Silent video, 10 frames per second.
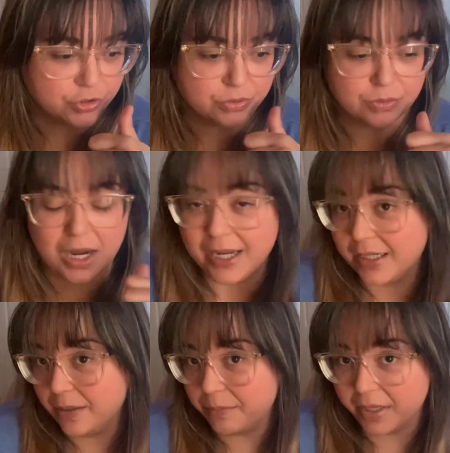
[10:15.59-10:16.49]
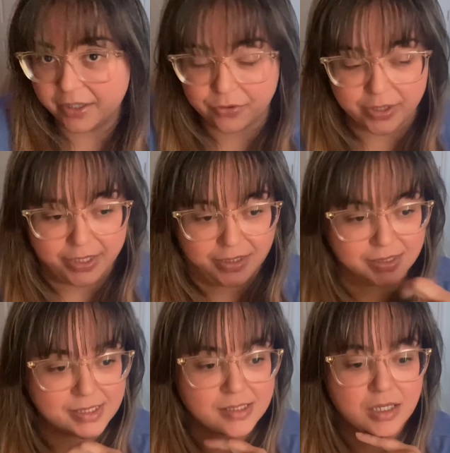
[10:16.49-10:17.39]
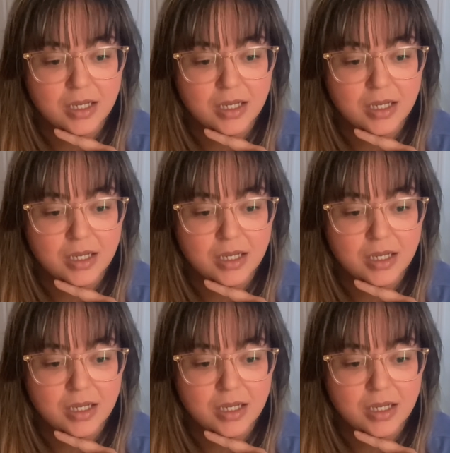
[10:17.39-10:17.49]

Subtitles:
you. I get migraines.